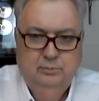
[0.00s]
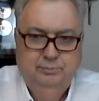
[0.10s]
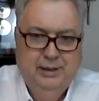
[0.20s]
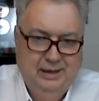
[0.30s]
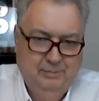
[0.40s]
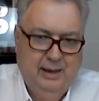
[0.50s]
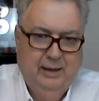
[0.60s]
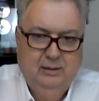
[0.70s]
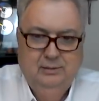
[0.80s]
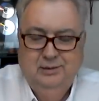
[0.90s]
payback,
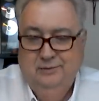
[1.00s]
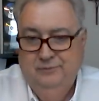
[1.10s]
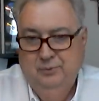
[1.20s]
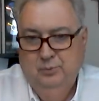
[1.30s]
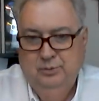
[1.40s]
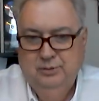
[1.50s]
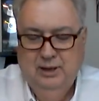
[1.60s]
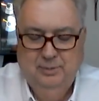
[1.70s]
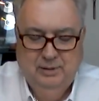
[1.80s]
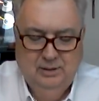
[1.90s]
if you would.
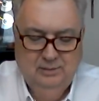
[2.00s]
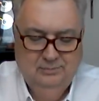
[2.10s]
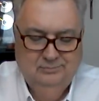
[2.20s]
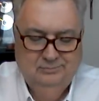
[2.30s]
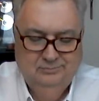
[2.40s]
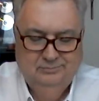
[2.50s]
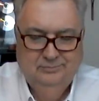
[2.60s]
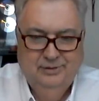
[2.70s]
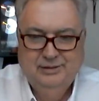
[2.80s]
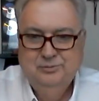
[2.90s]
I mean,
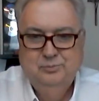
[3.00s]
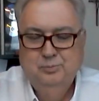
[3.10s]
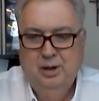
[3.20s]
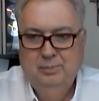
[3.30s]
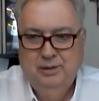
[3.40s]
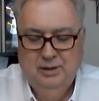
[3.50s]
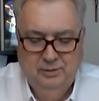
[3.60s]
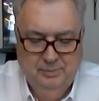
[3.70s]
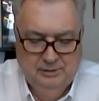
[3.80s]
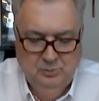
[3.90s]
that's probably not the
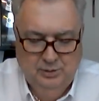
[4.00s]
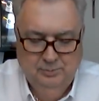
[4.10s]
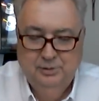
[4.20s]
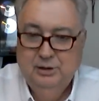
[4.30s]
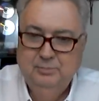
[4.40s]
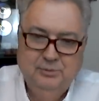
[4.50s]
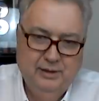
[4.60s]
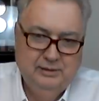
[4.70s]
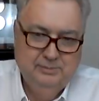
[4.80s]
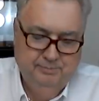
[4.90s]
best way to put it, but
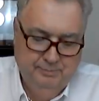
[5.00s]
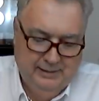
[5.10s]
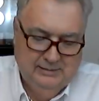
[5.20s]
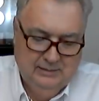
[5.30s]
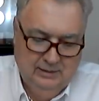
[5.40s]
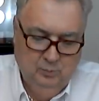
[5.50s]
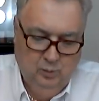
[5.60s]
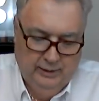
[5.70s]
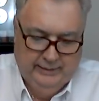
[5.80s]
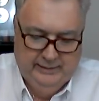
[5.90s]
that's basically
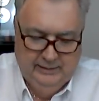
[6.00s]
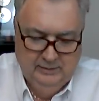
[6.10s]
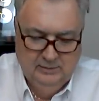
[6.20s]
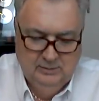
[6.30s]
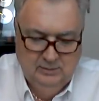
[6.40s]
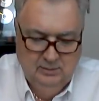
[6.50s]
what it is.